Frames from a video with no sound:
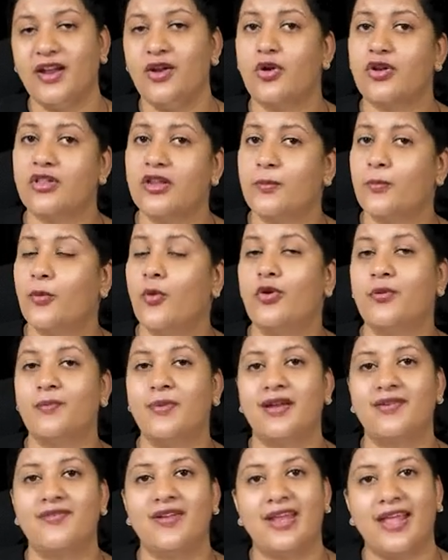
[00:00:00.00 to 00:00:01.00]
or the bone
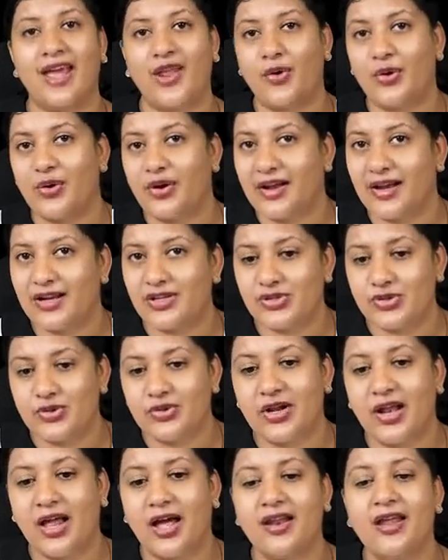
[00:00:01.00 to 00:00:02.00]
between carotid and
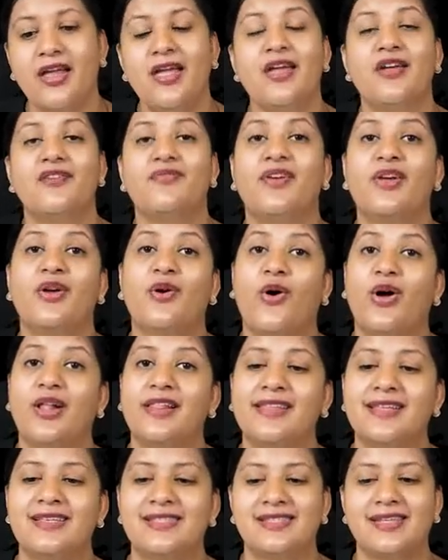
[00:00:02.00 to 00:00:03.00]
jugular, we
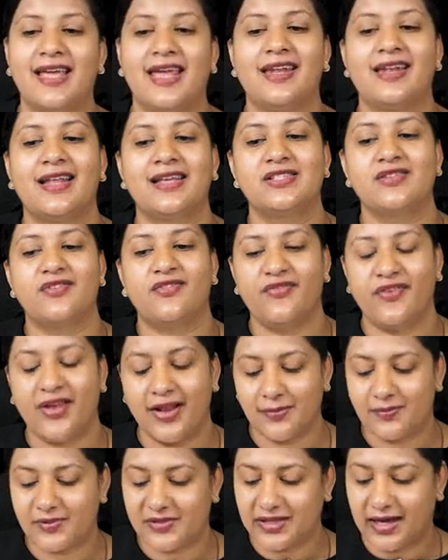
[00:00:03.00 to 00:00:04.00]
call this sign as
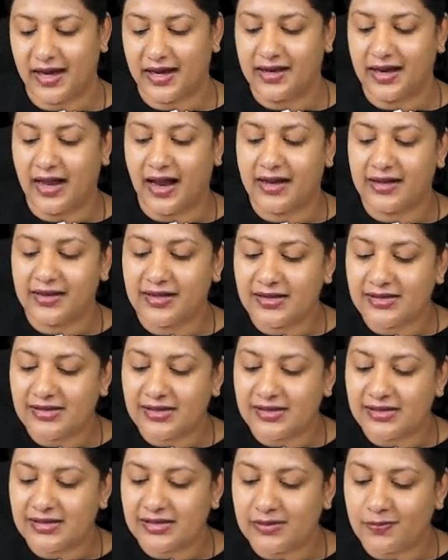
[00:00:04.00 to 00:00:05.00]
Phelps sign, and this
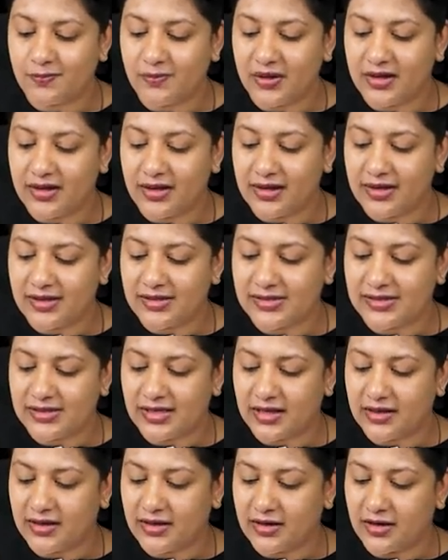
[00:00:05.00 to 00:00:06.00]
is typically
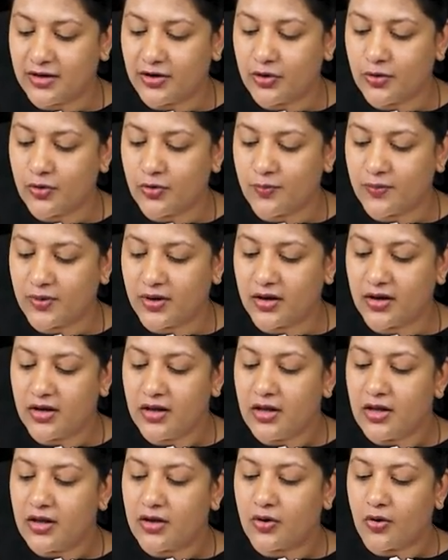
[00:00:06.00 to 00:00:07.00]
seen in a tumor
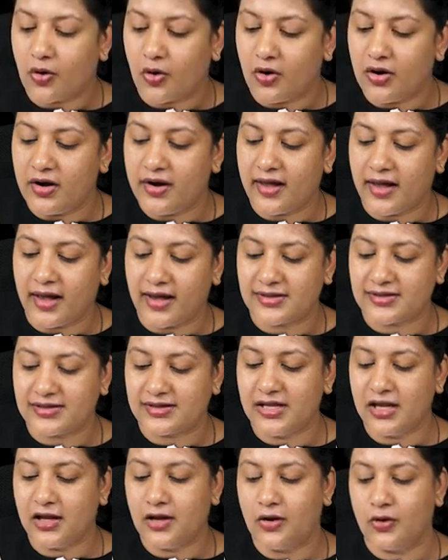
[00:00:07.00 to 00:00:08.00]
called as
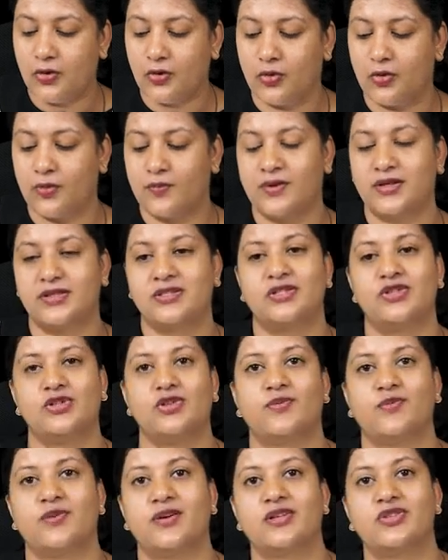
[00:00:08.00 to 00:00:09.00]
the glomus
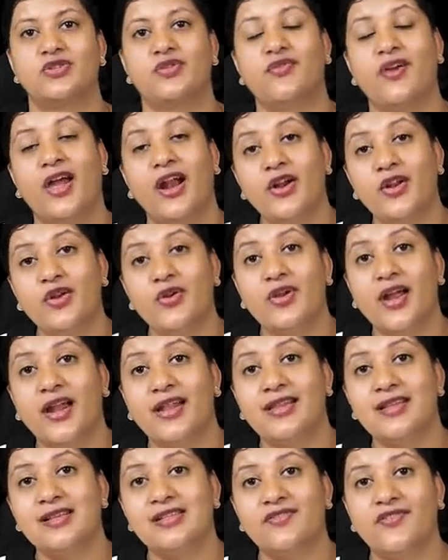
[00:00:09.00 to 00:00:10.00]
tumor. So where do you
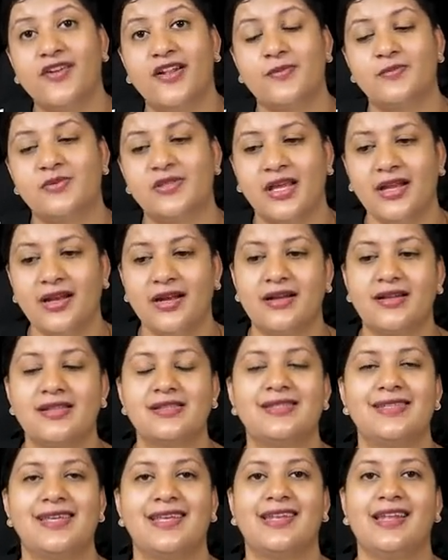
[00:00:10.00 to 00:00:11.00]
get this Phelps sign? It is
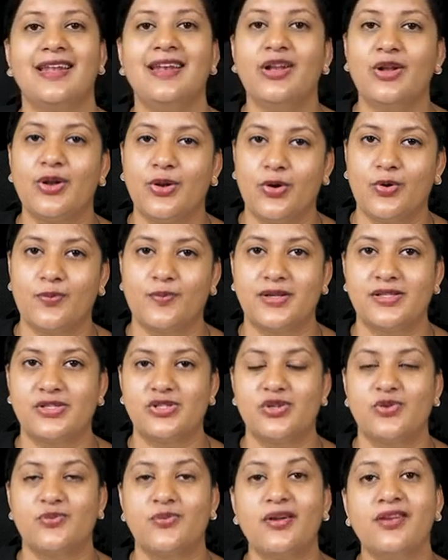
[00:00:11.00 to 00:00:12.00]
seen in glomus
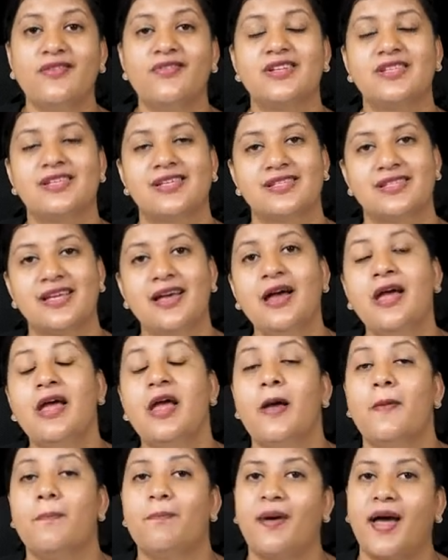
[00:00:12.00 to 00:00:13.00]
tumor, which is a
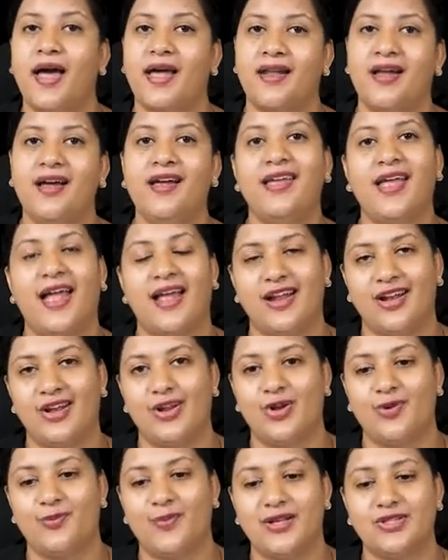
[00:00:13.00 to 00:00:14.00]

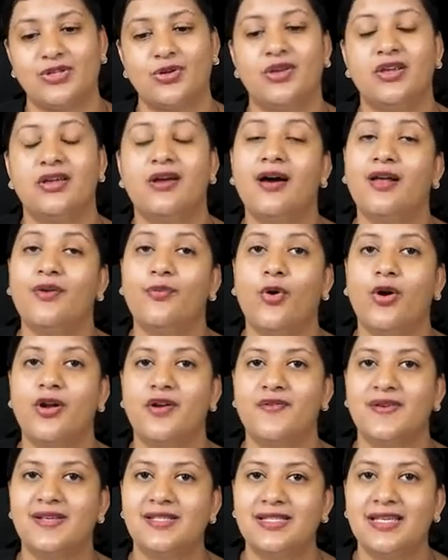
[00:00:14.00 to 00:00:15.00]
paraganglioma. So here
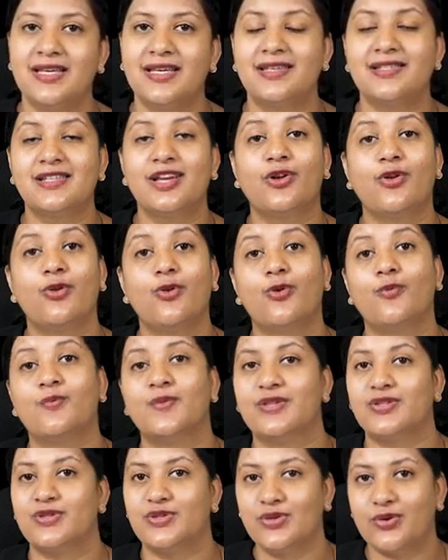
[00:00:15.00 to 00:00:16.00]
what we see is a
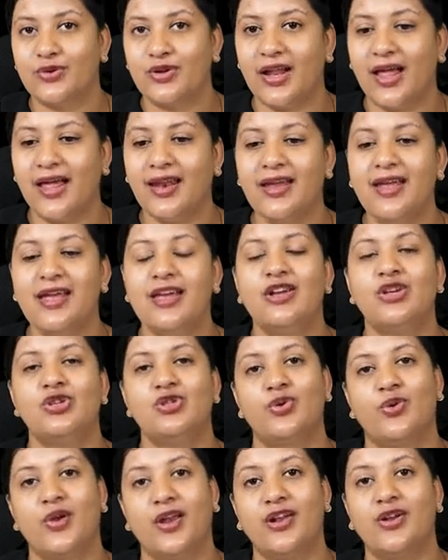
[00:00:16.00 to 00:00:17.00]
glomus jugular
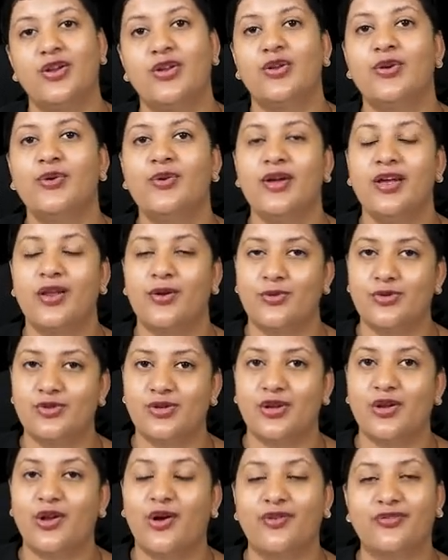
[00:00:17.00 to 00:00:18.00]
showing to you
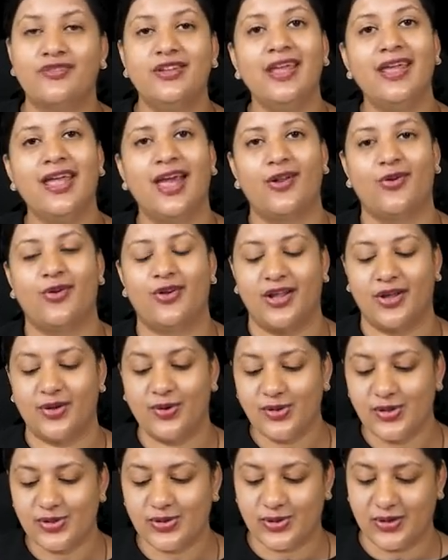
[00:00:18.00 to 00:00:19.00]
erosion of the
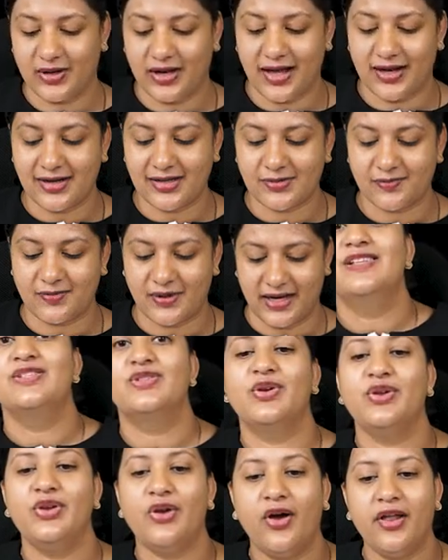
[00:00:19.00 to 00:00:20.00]
carotico-jugular spine.
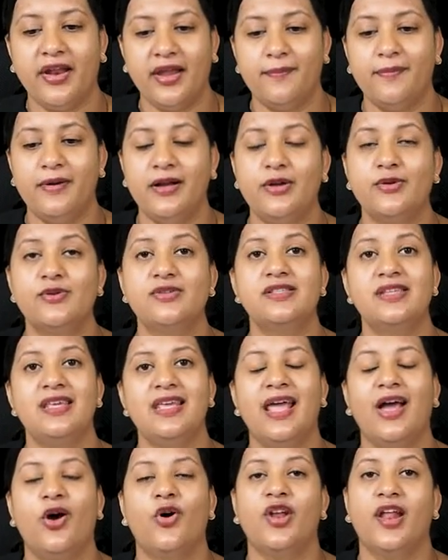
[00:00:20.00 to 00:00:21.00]
So you are able to
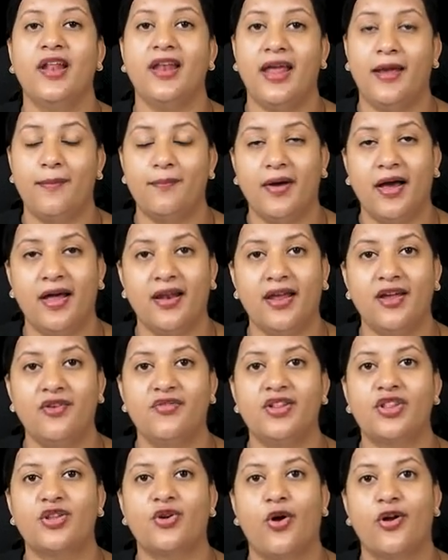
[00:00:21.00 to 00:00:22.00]
see on an MRI
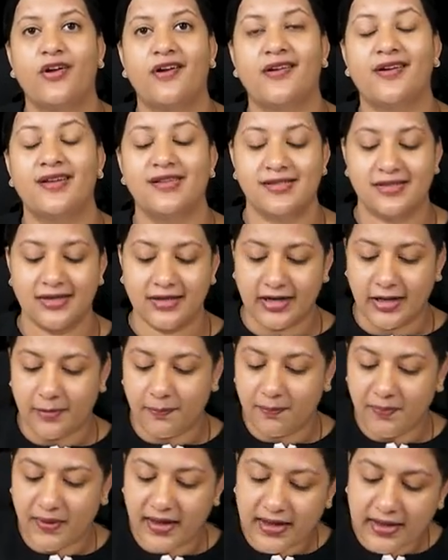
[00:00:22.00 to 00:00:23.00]
with contrast a
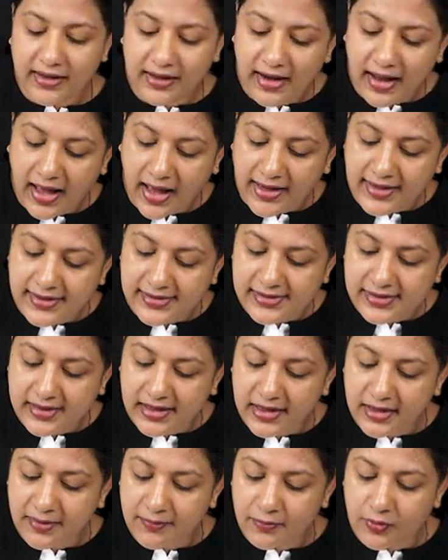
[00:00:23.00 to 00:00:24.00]
typical ice
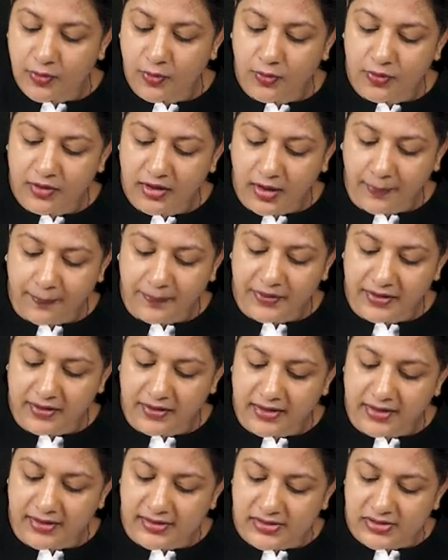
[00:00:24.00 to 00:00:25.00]
cream cone
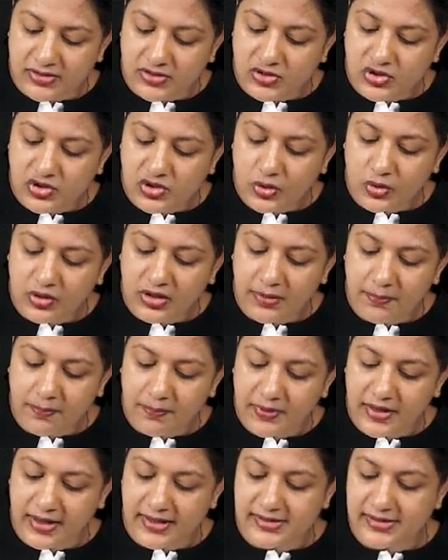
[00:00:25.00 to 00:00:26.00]
appearance. So the
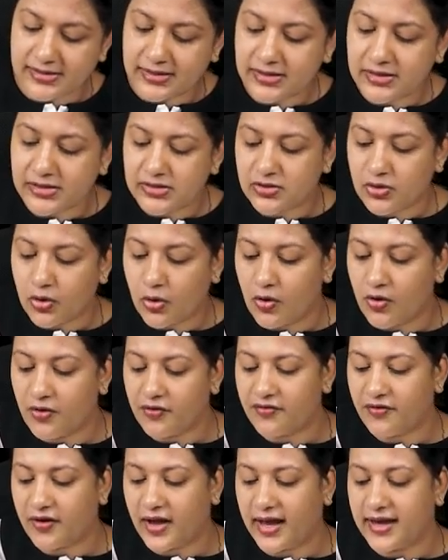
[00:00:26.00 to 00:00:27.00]
presence
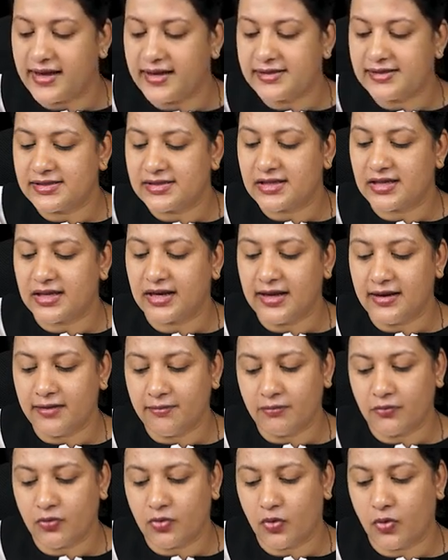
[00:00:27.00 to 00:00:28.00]
of ice
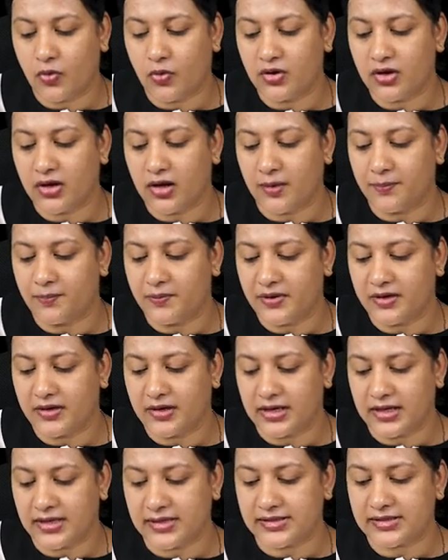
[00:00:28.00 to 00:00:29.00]
cream cone
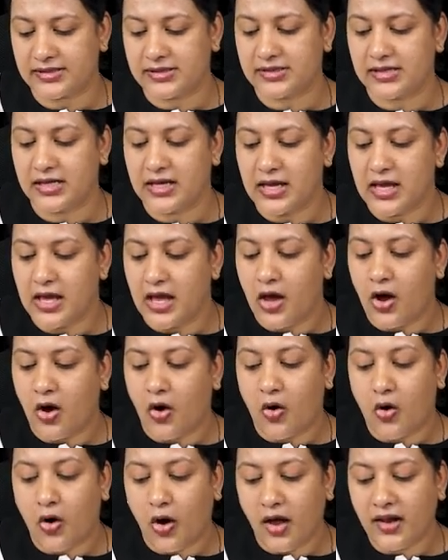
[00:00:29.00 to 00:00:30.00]
appearance
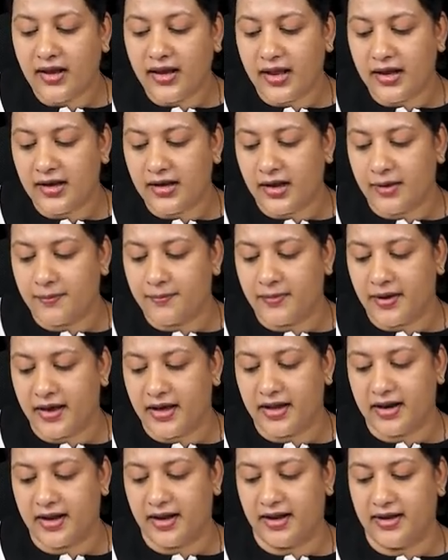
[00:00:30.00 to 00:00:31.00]
on an
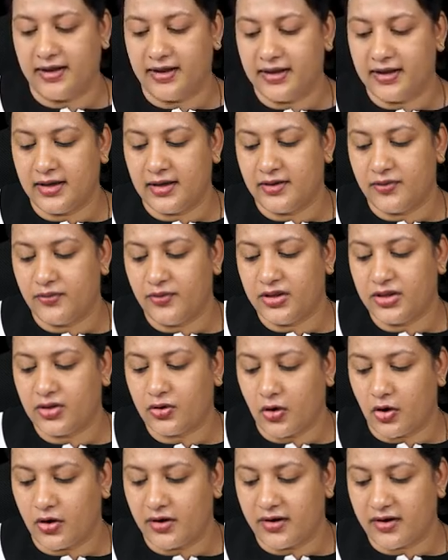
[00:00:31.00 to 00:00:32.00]
MRI with
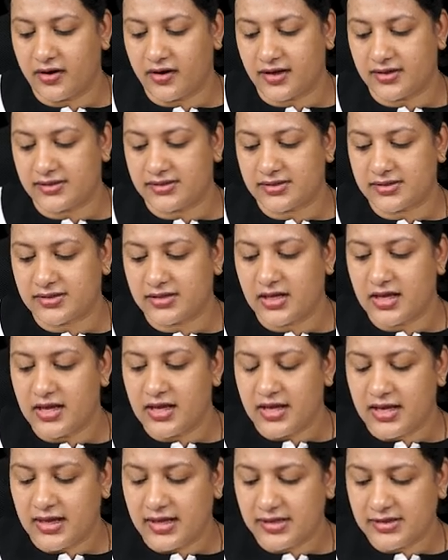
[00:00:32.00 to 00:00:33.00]
contrast
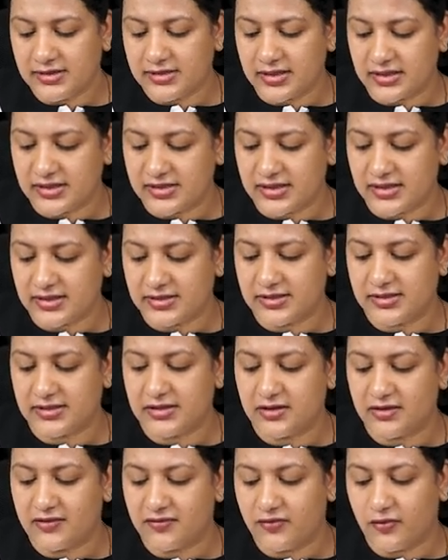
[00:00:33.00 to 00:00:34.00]
is
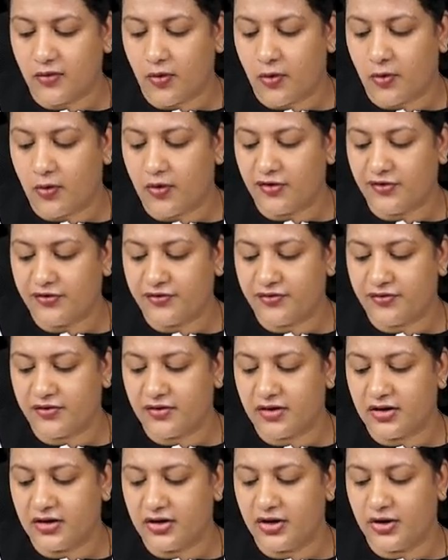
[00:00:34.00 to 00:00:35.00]
suggestive of
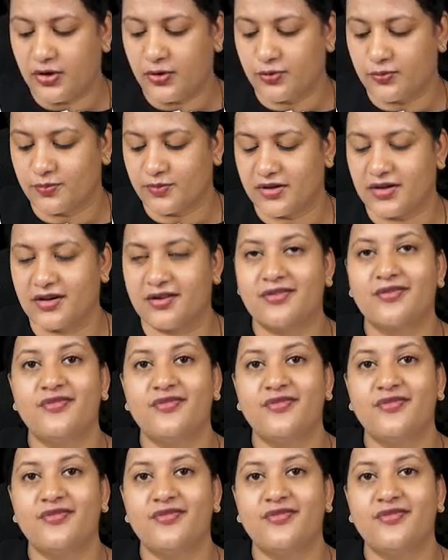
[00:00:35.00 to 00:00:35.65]
a tumor.